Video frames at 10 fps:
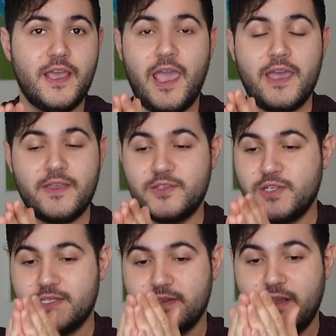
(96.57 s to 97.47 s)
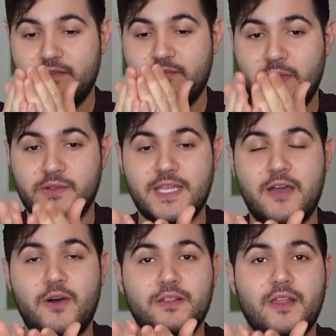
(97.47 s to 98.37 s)
and they just have built
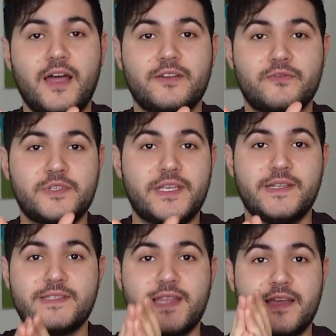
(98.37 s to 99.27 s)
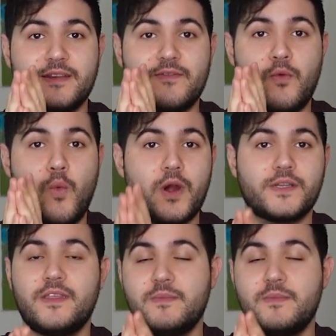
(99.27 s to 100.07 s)
out a lot of routines that have worked.